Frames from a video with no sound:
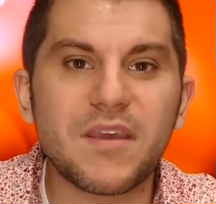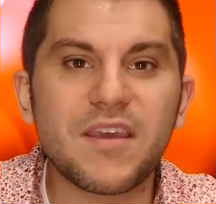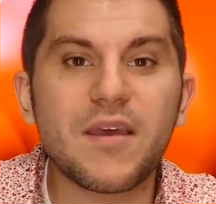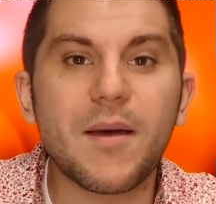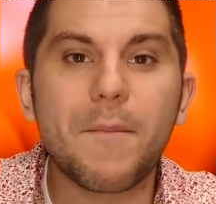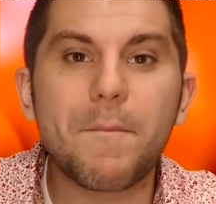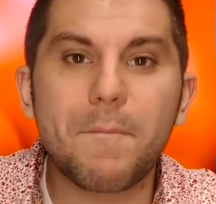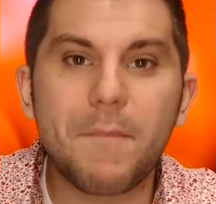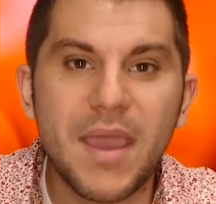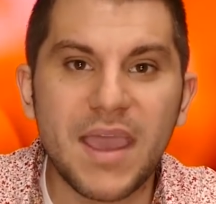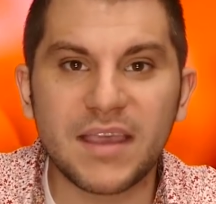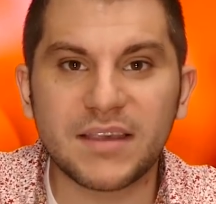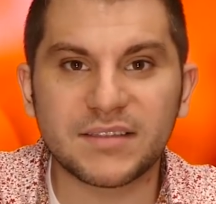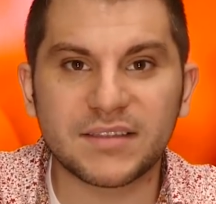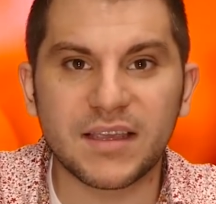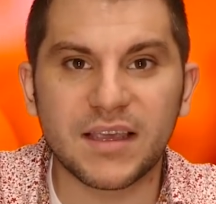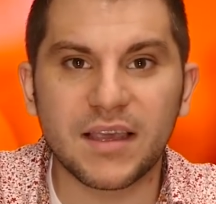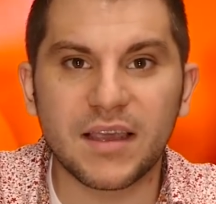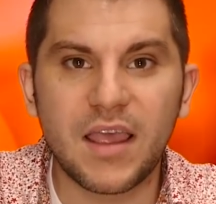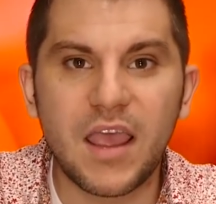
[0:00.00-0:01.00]
be
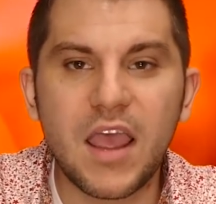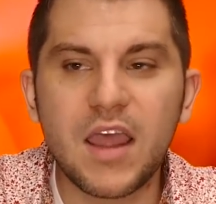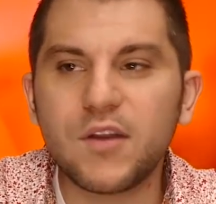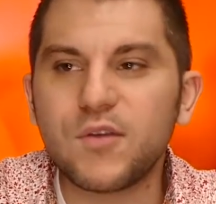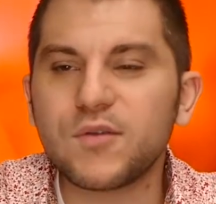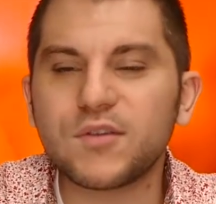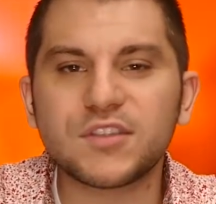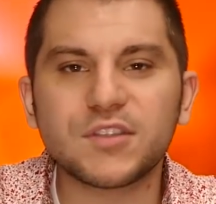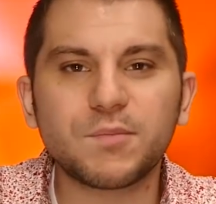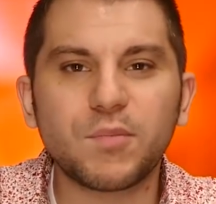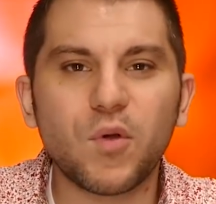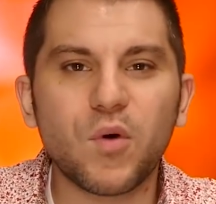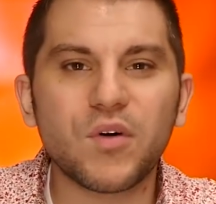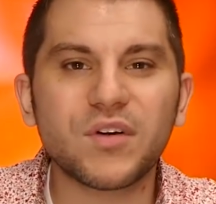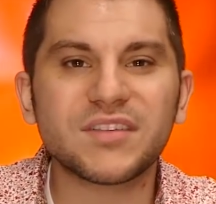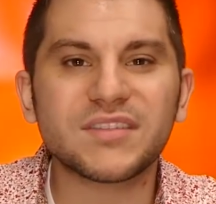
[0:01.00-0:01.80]
amazing. To explore